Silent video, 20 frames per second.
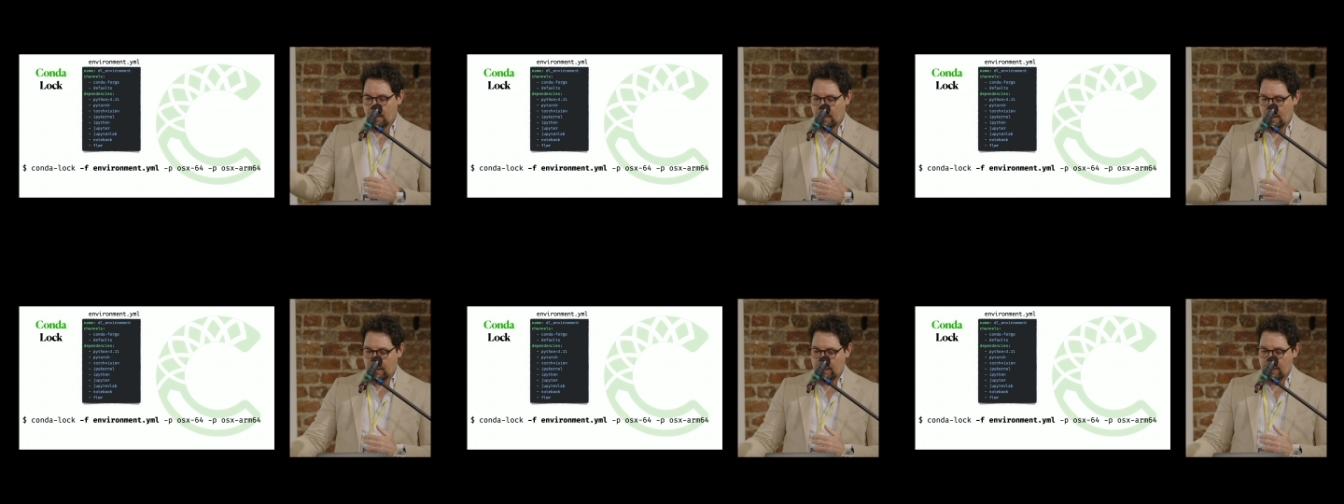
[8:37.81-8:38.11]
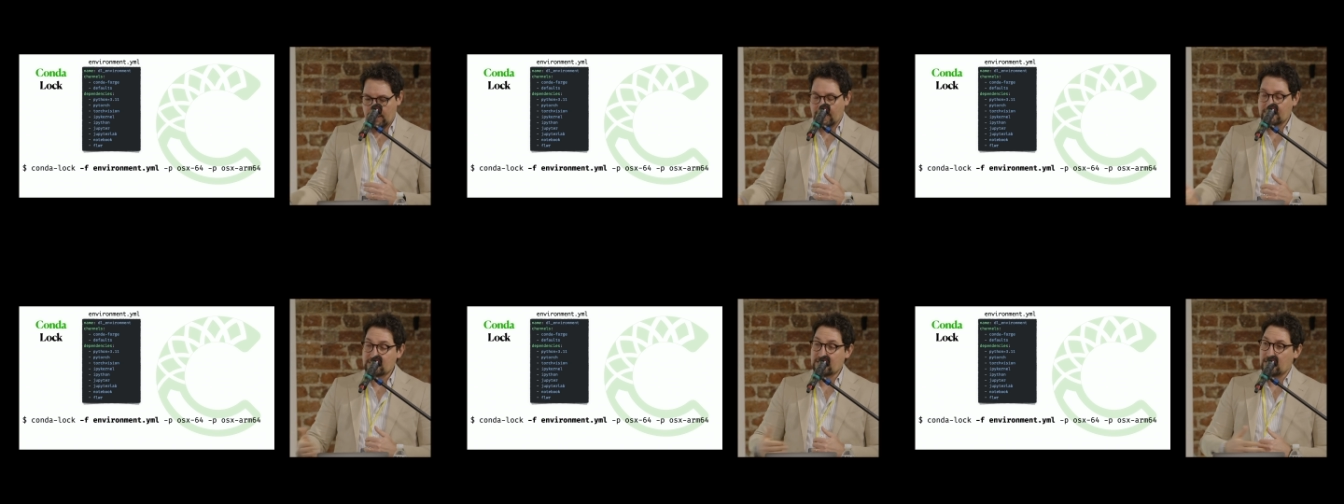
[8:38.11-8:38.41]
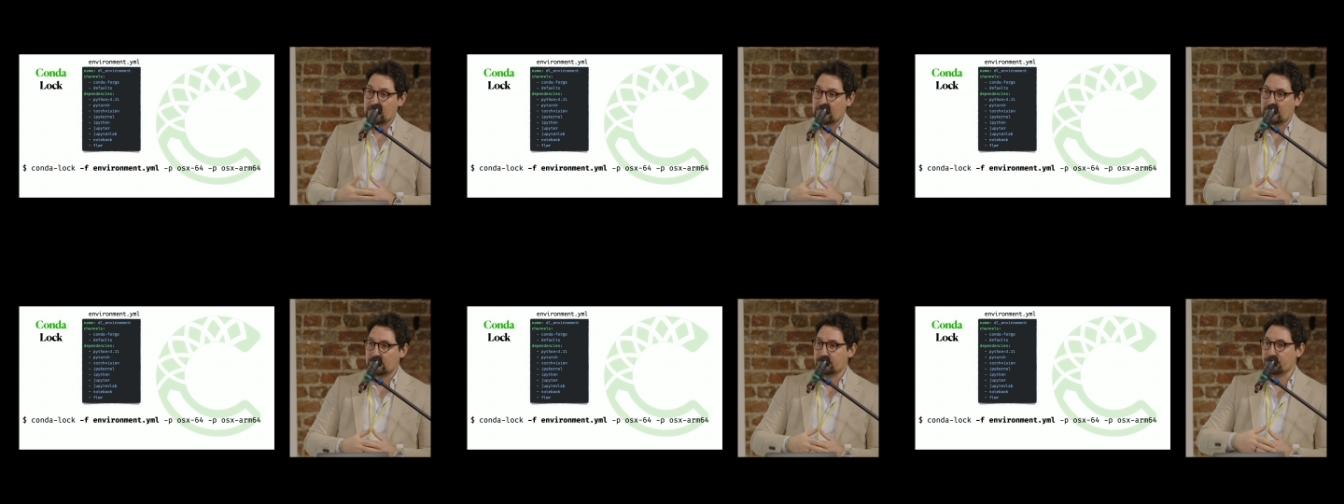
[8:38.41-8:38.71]
a
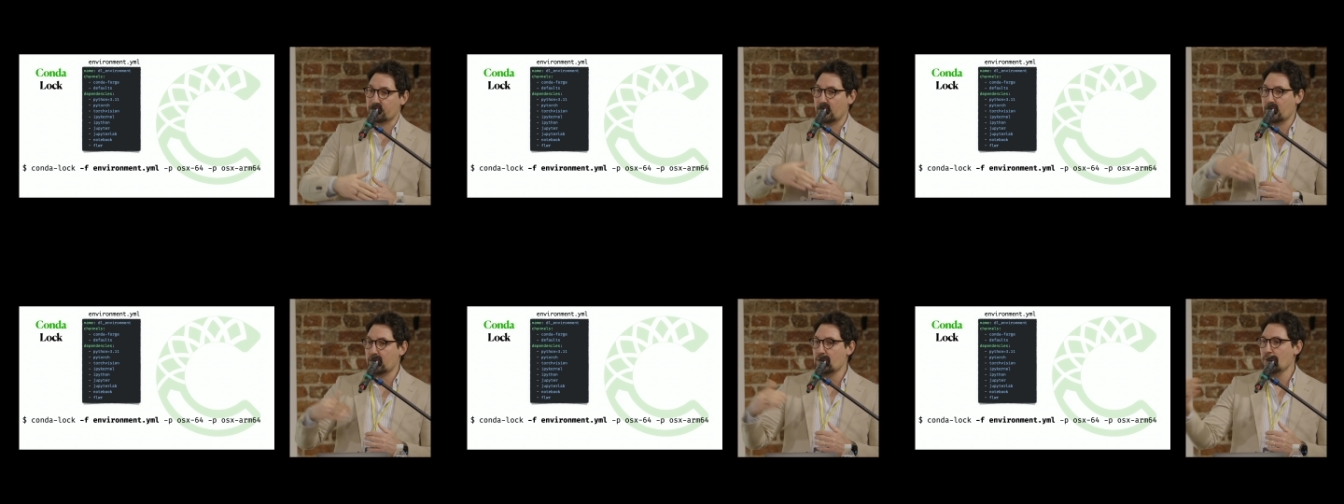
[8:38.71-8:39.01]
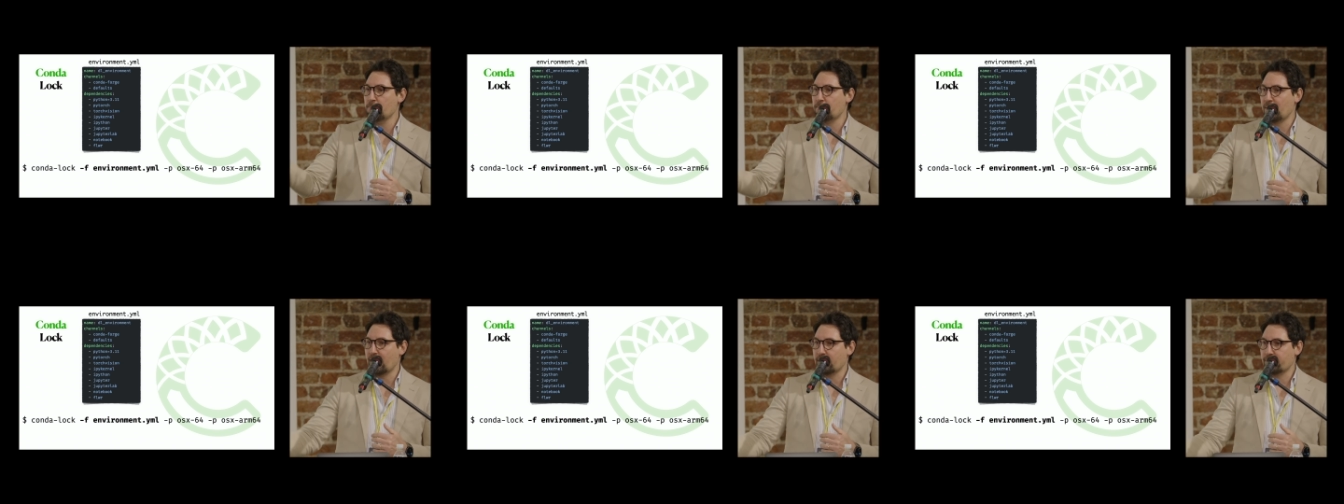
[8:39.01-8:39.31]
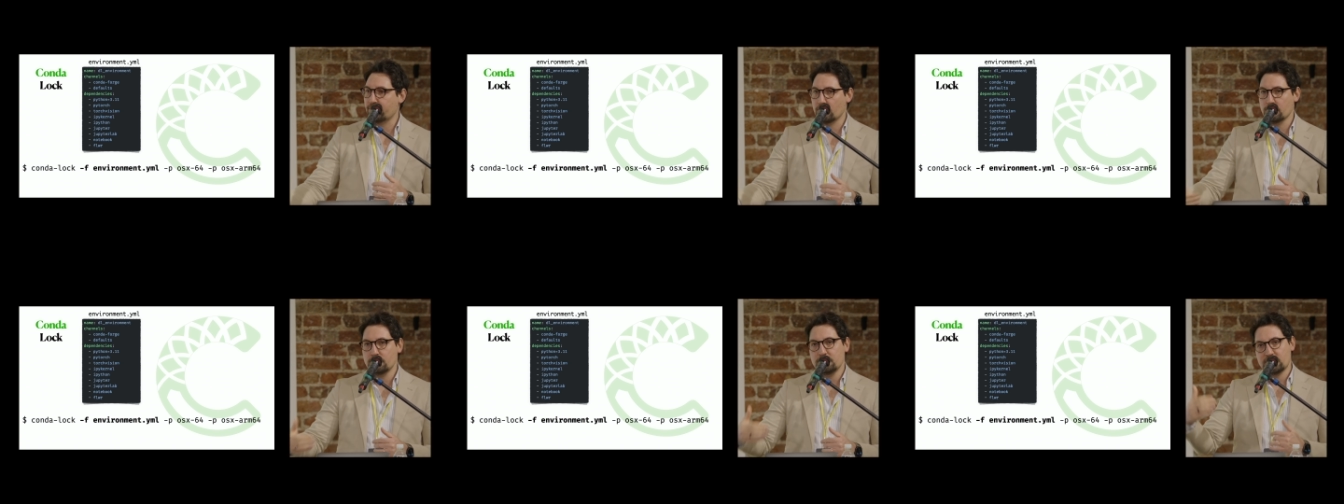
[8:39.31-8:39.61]
target for a new
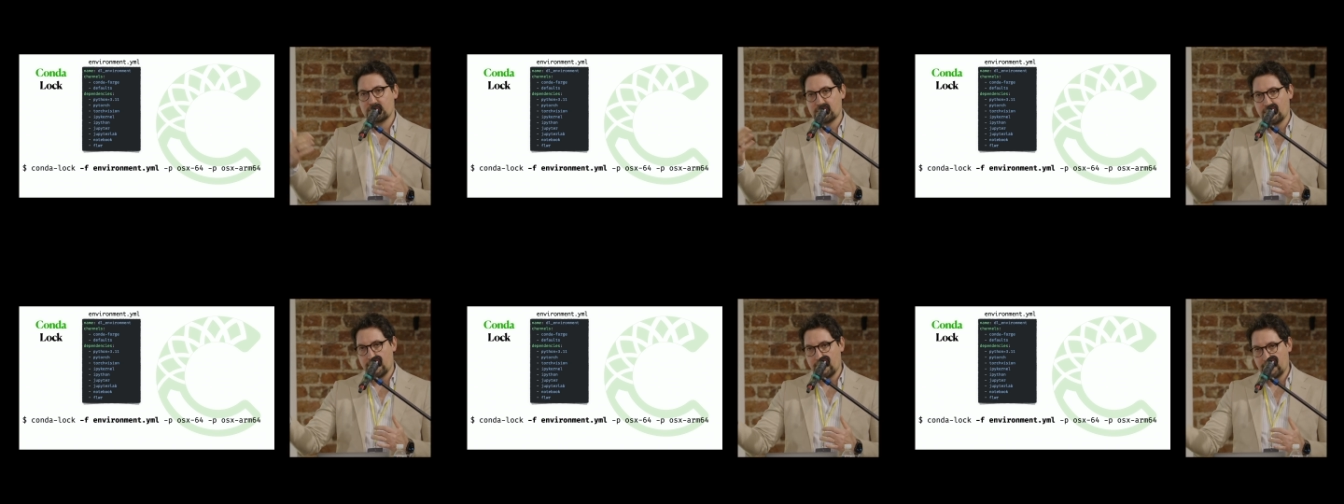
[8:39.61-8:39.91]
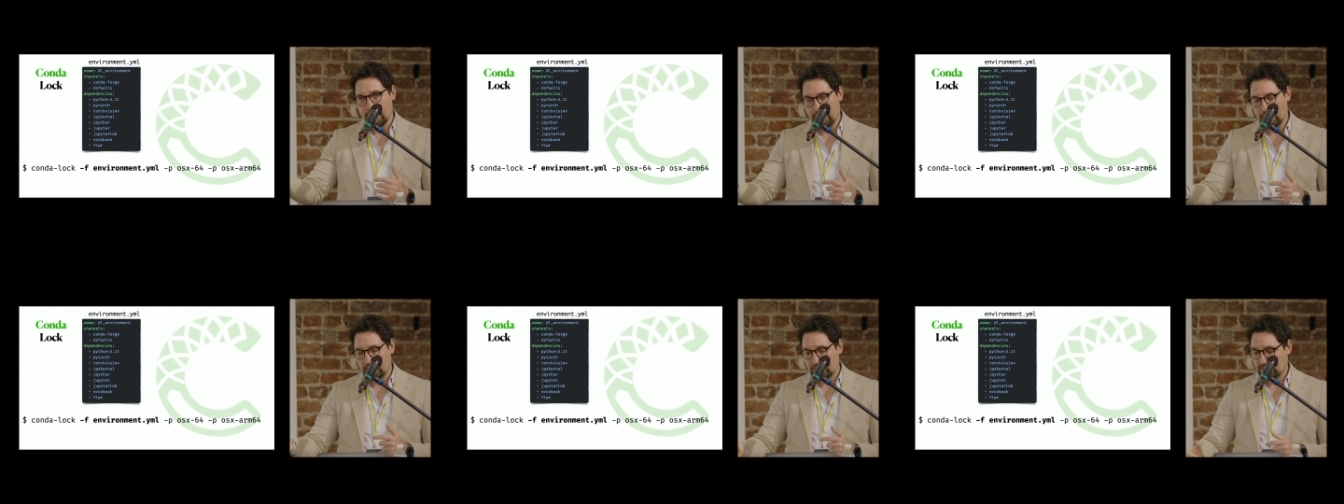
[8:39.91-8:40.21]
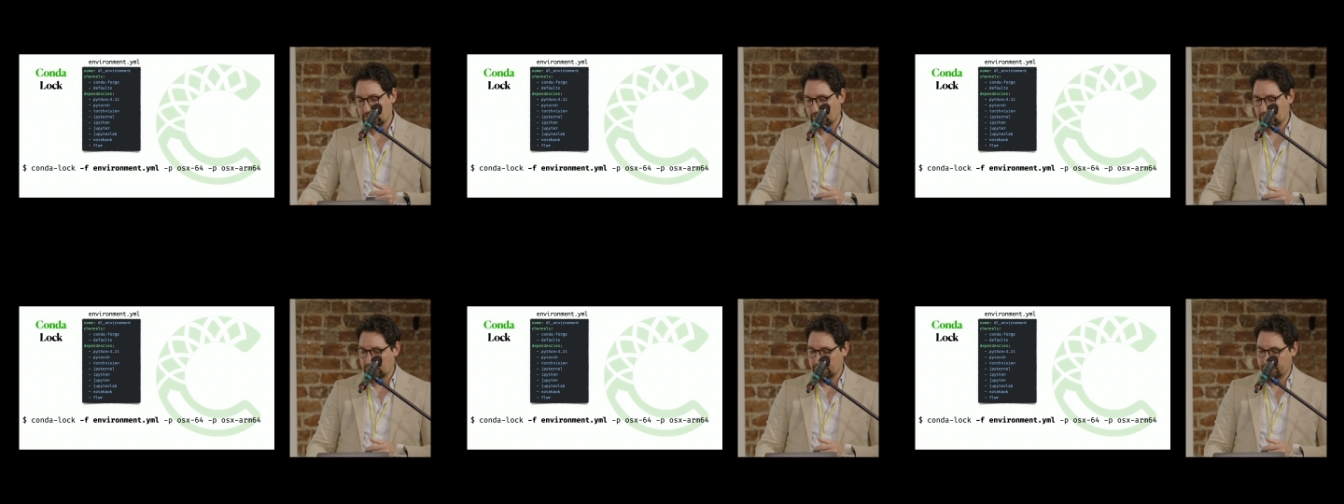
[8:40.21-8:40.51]
platform, say Linux
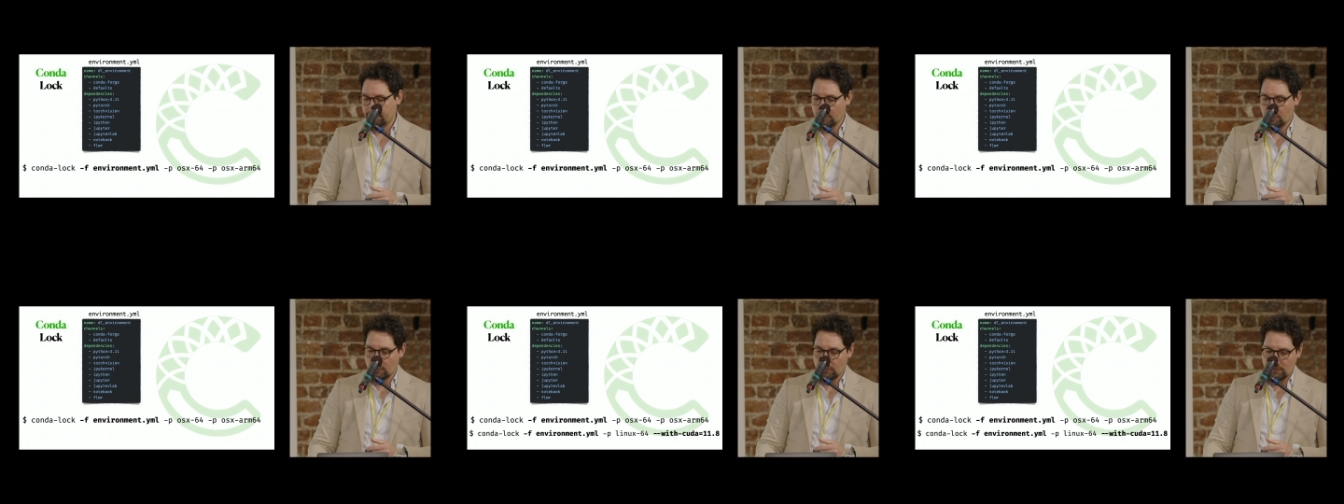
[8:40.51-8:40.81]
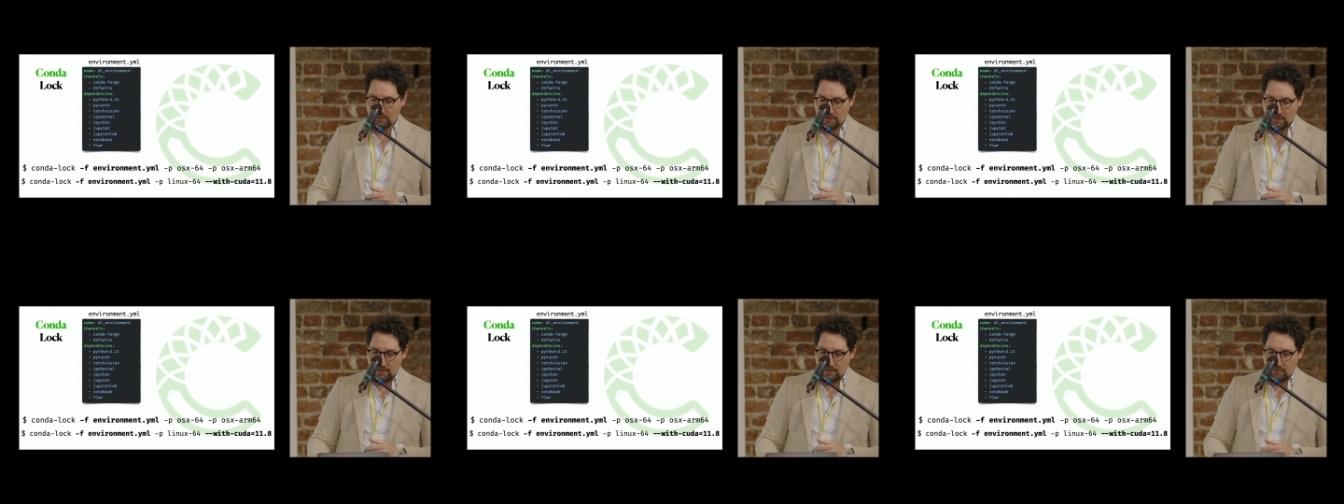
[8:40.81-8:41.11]
64,